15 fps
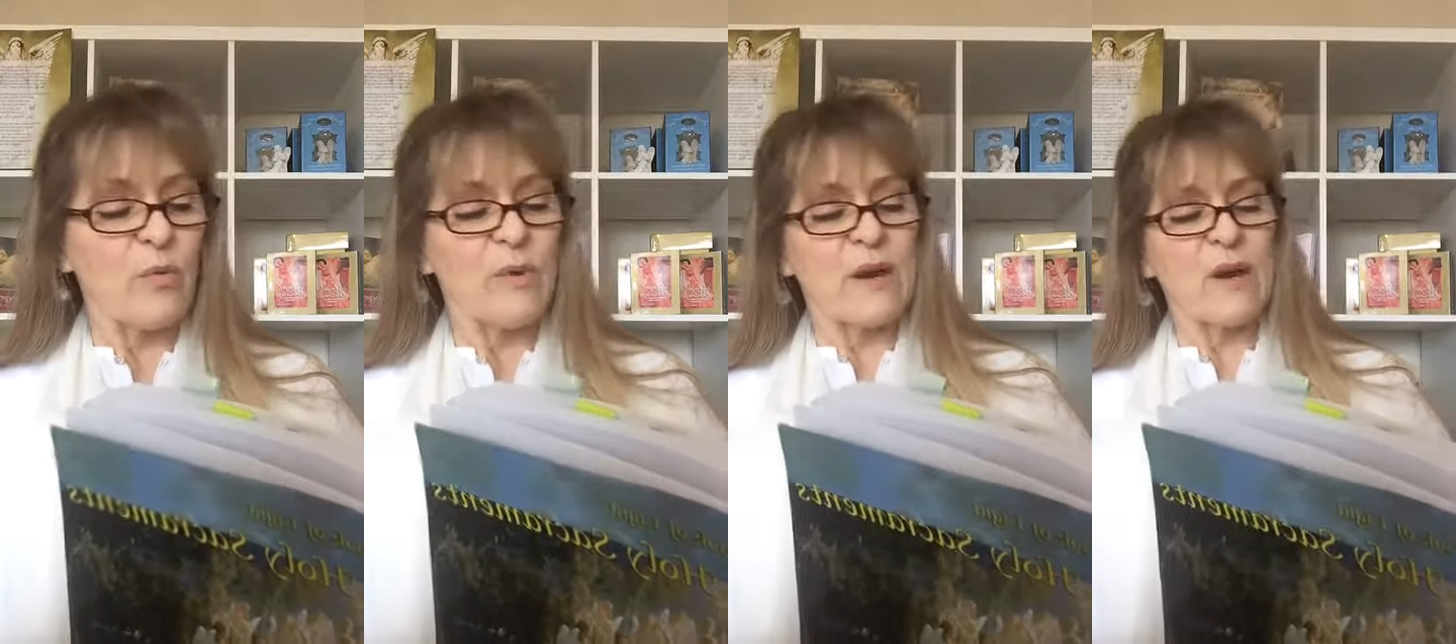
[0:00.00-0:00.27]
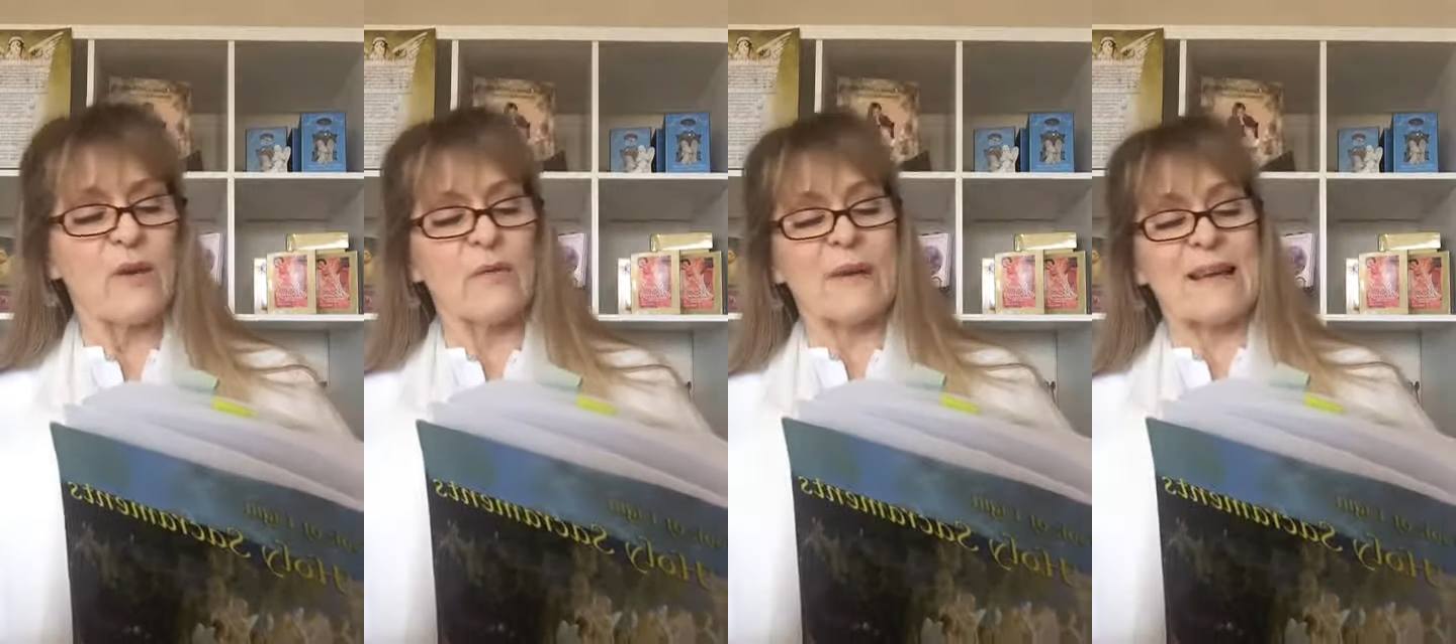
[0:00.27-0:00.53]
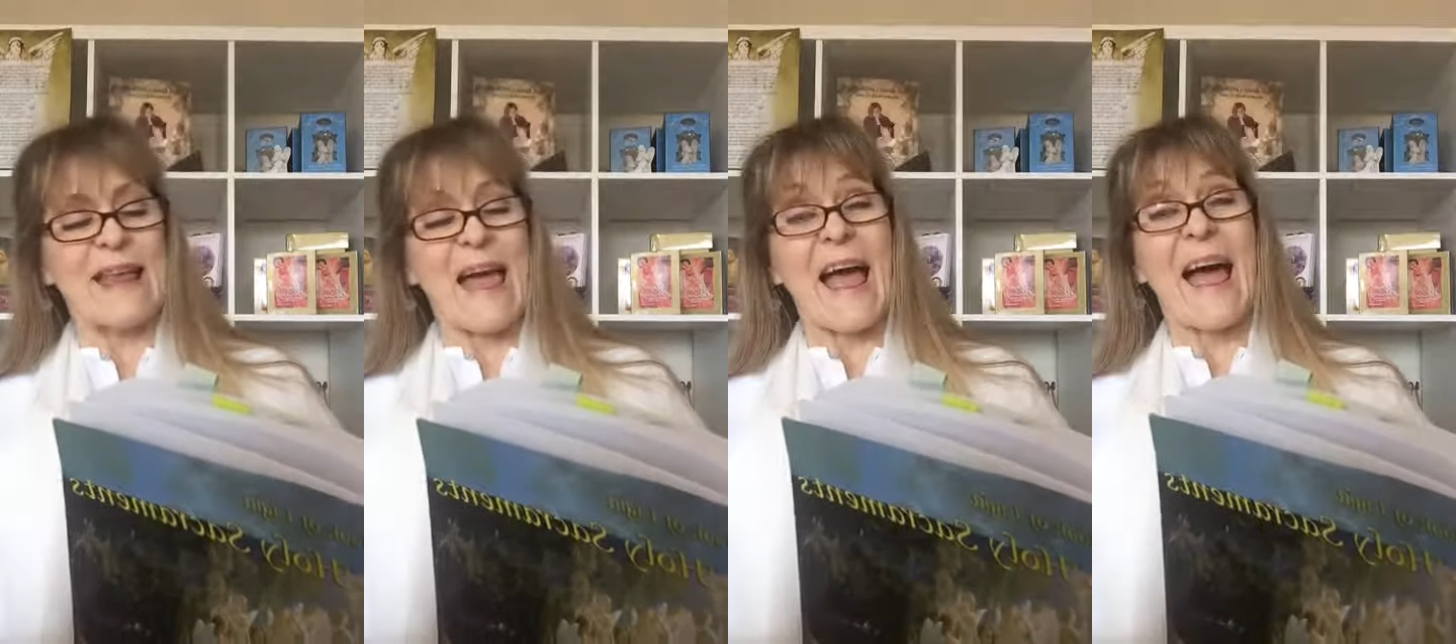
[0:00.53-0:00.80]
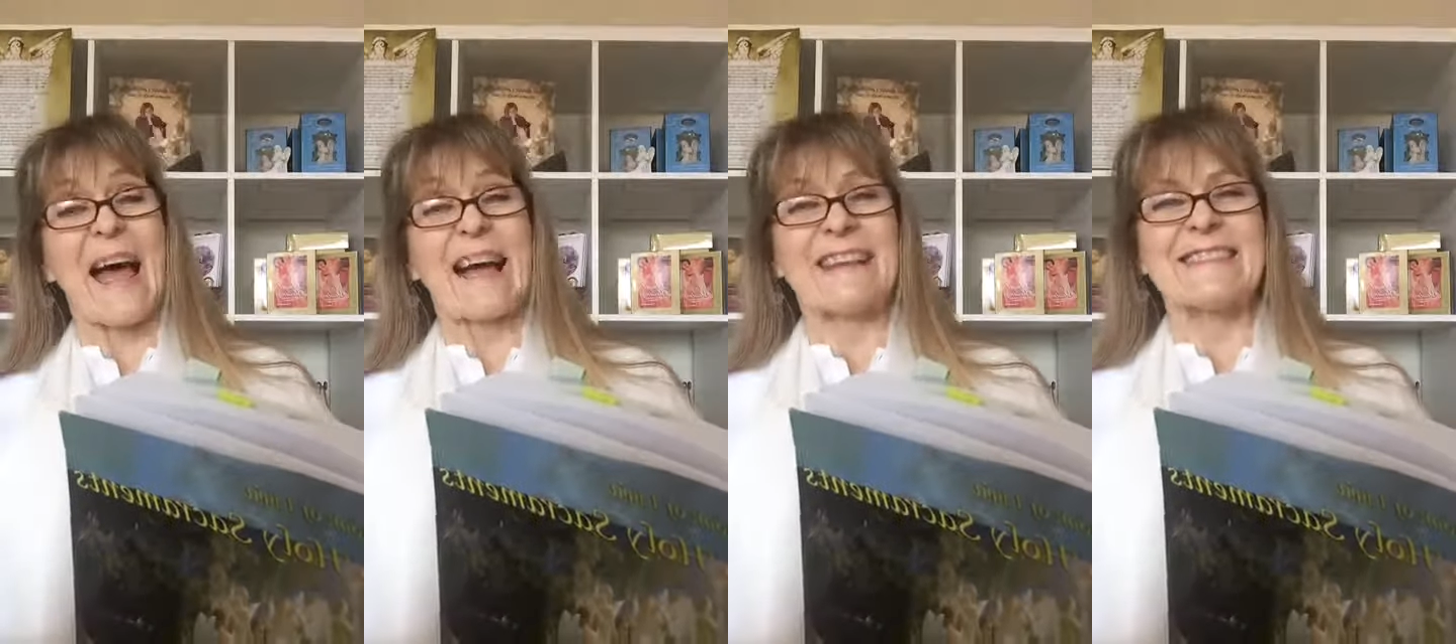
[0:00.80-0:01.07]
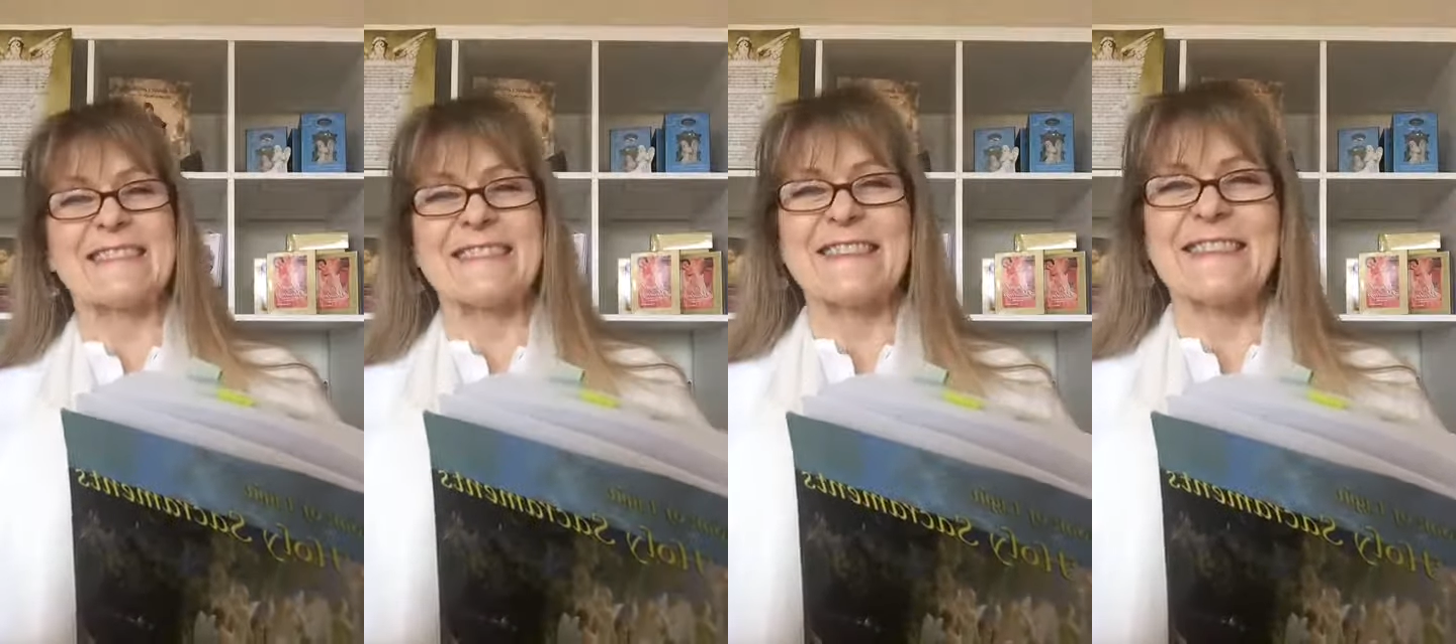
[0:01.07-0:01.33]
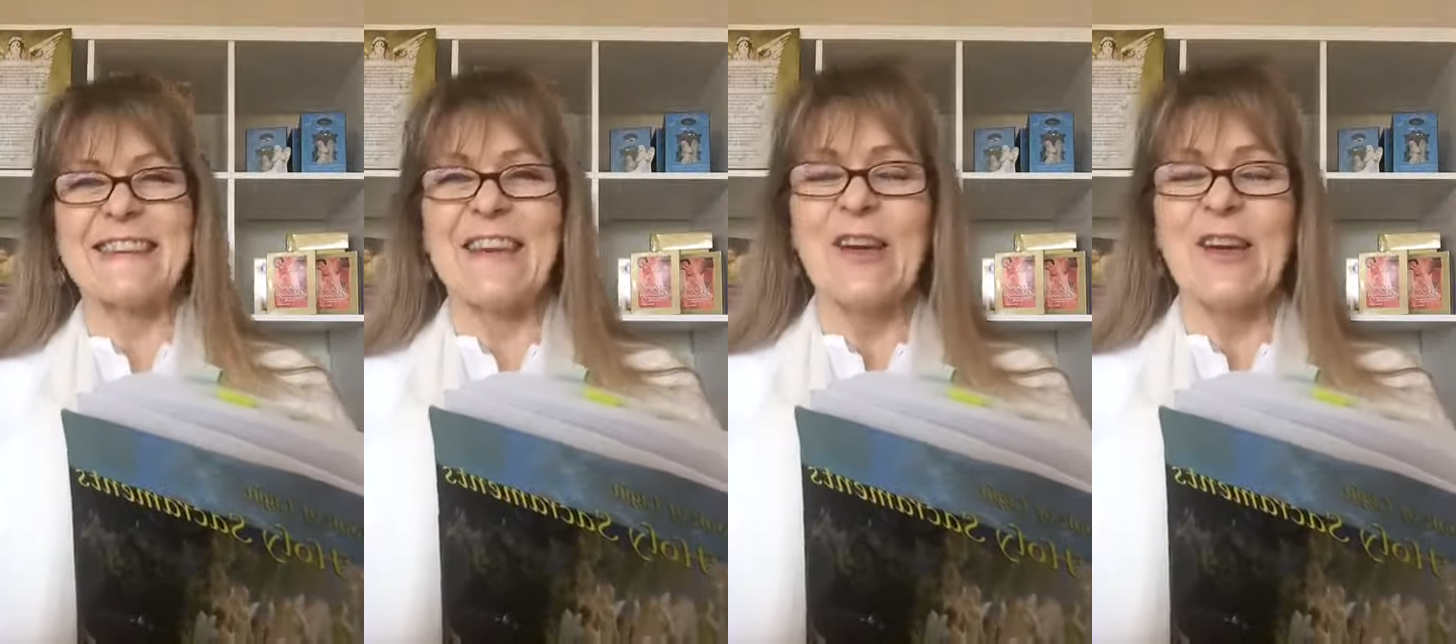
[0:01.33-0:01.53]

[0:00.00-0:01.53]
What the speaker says: We are relaxed